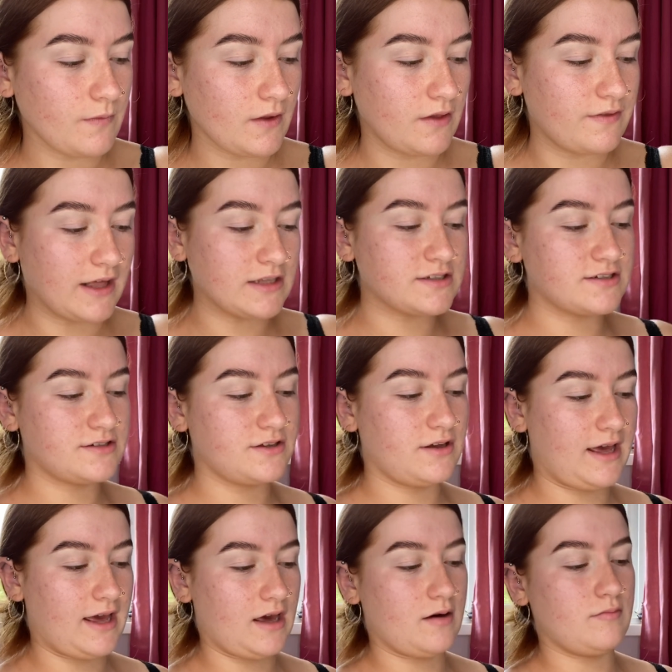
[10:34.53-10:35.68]

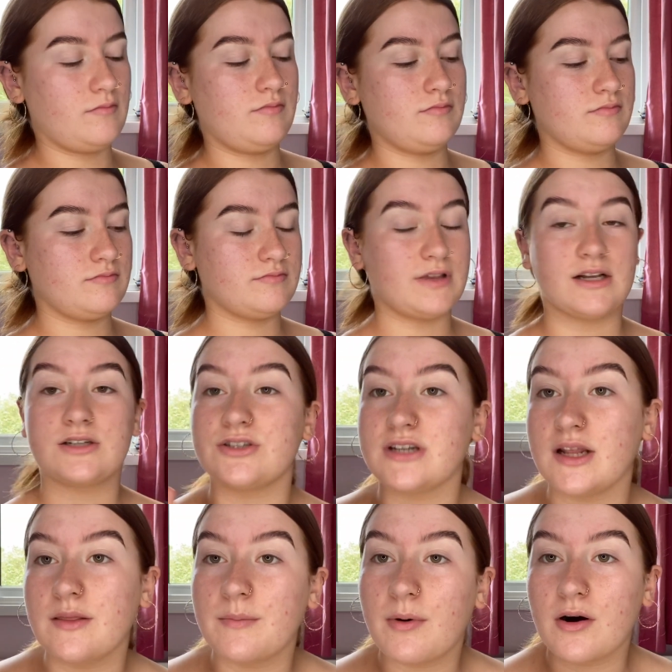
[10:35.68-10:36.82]
That's usually
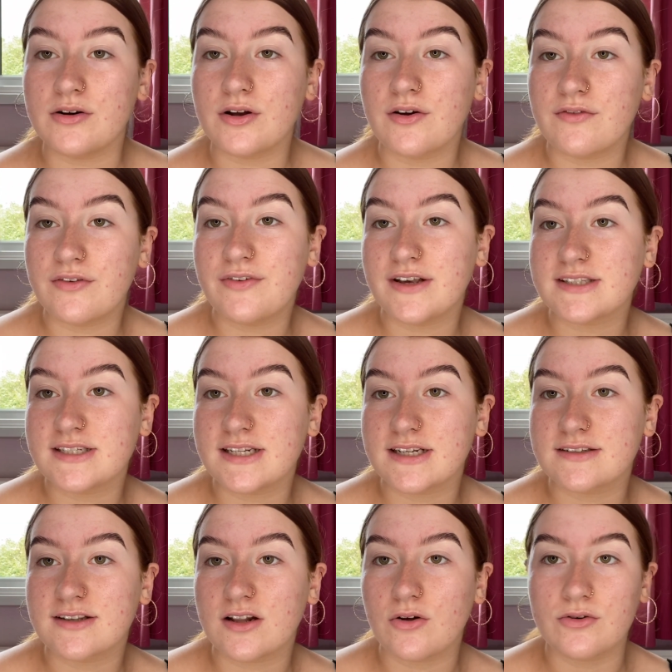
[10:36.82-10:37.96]
the part of the face that takes
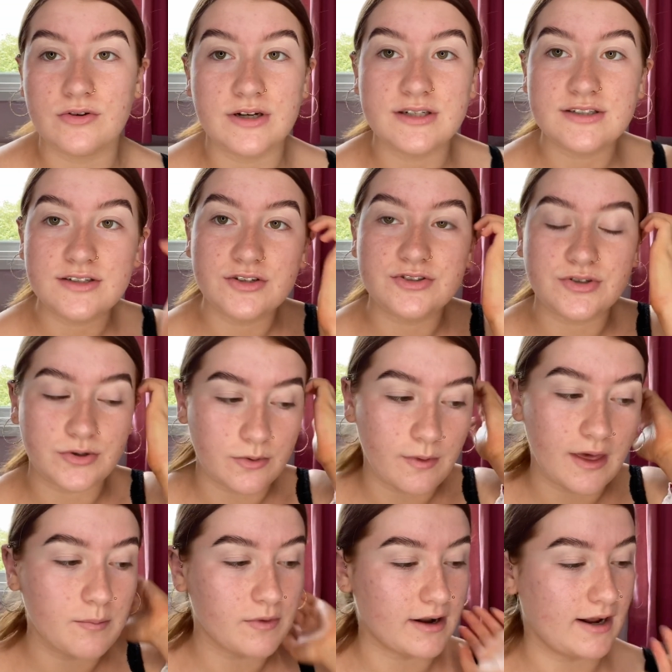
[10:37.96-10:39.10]
the longest. So
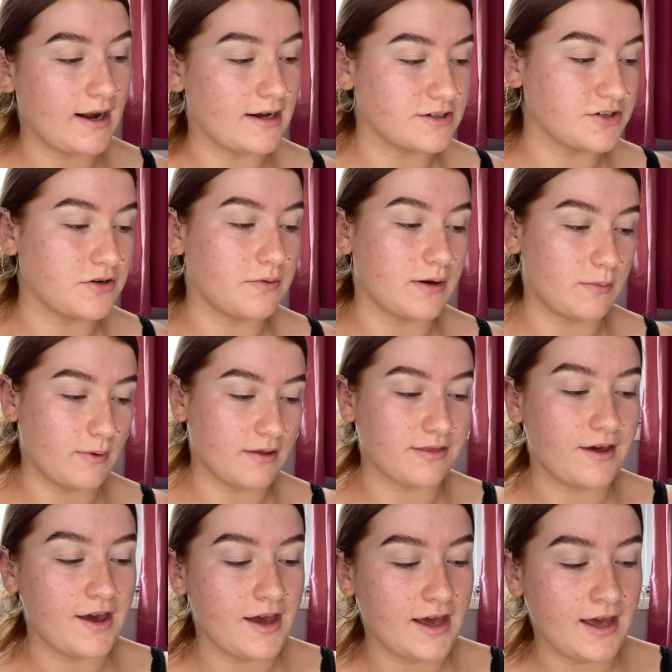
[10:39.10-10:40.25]
then what I like to go in with
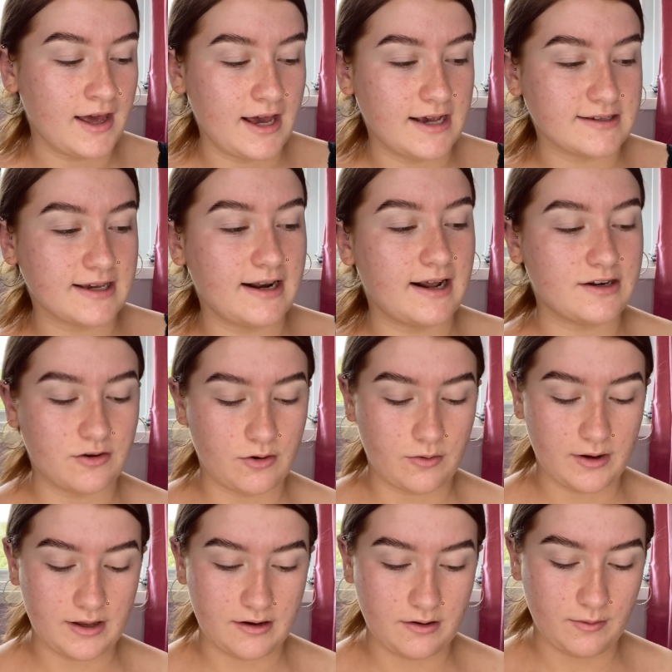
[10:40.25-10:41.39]
is I like to go
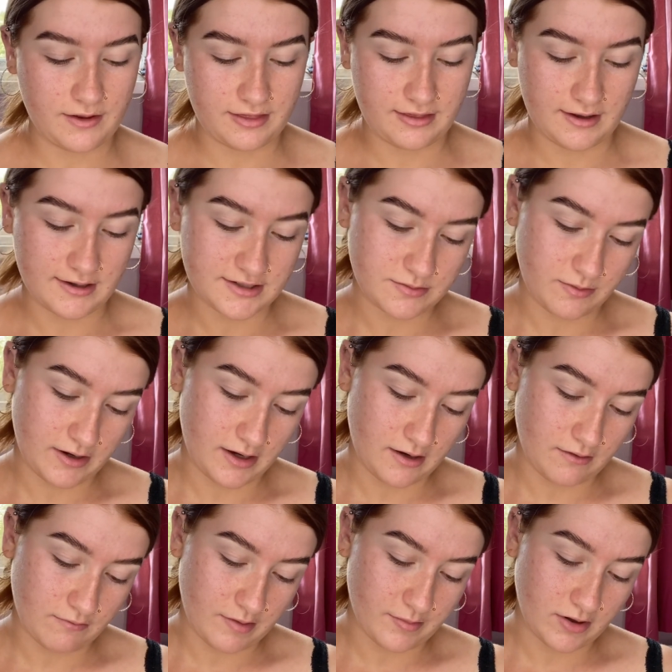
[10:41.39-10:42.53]
in with this wee
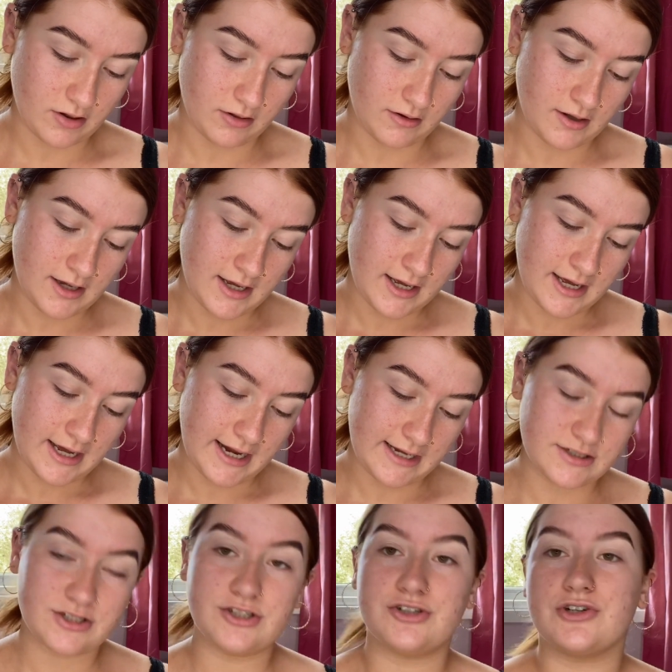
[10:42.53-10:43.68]
Rimmel
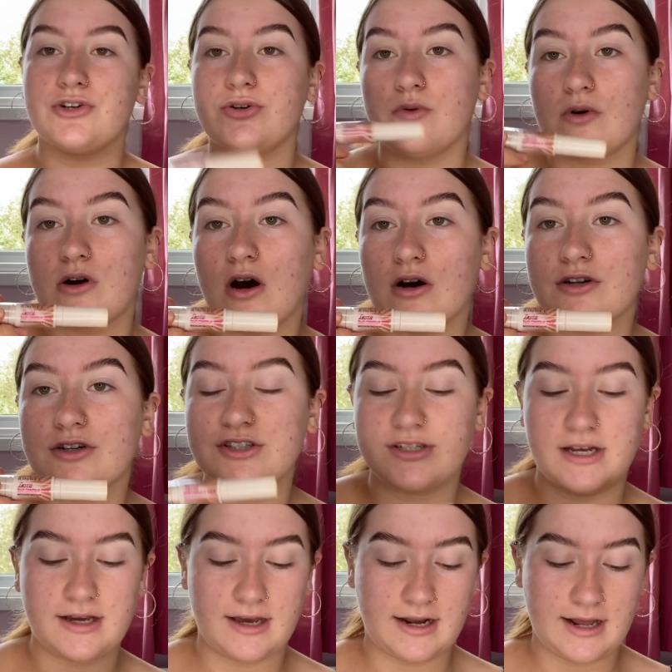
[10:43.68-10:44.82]
Insta-Duo contour
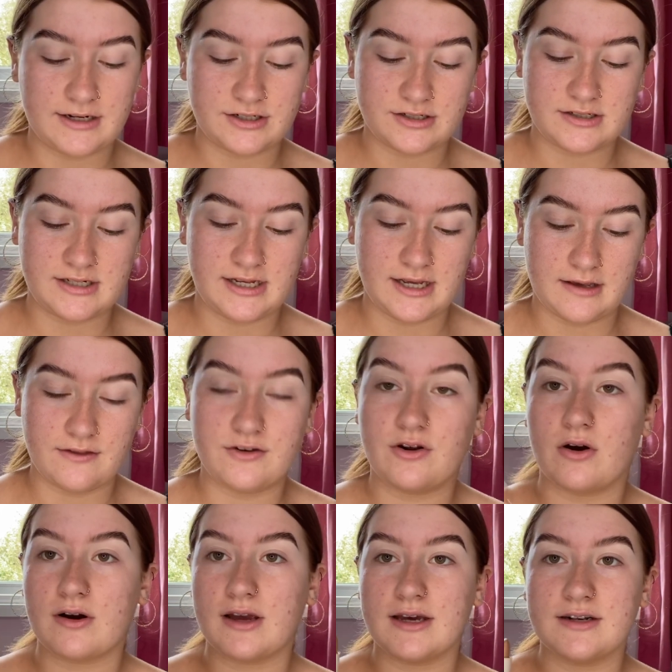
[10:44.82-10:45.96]
stick, and I just take the
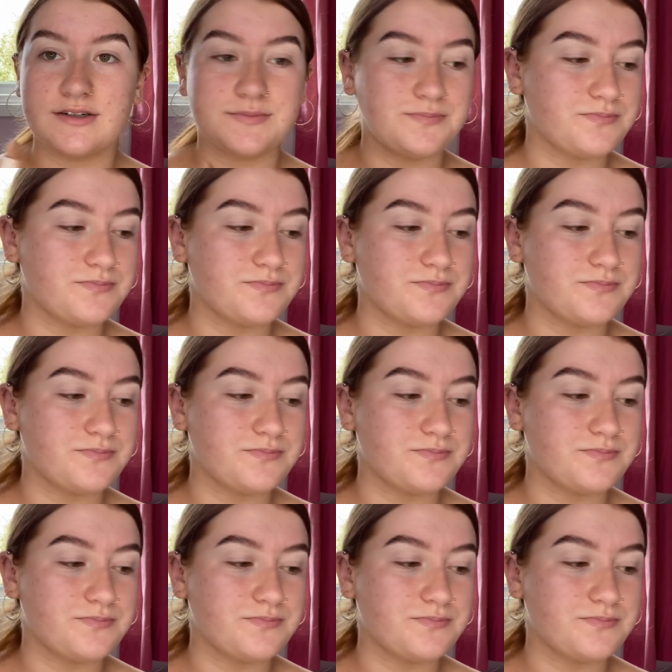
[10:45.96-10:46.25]
dark end.